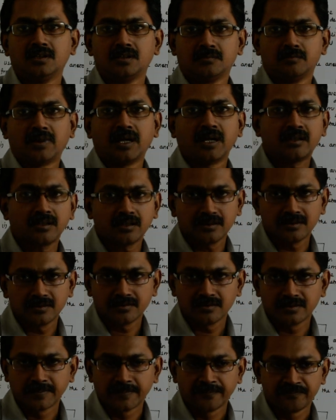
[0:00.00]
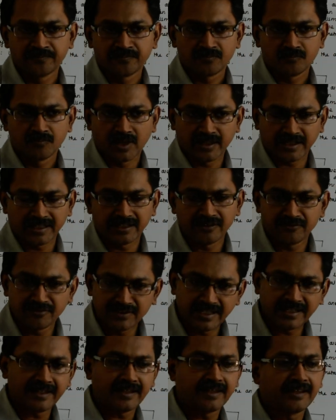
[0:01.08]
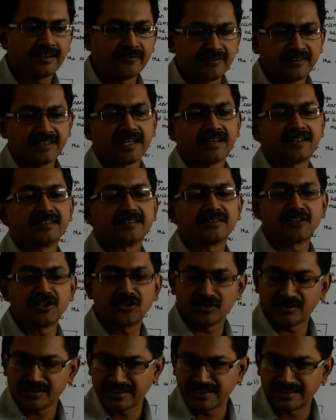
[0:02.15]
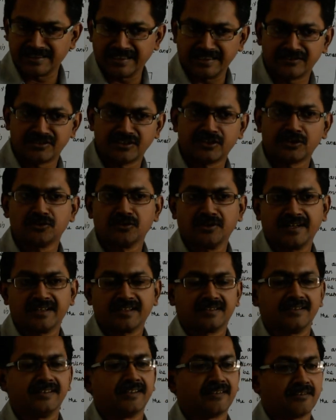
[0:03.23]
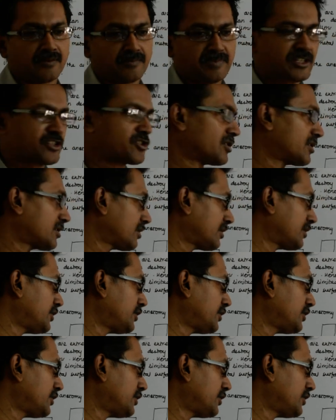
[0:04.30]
But if they are increasing the intensity to get a clearer picture,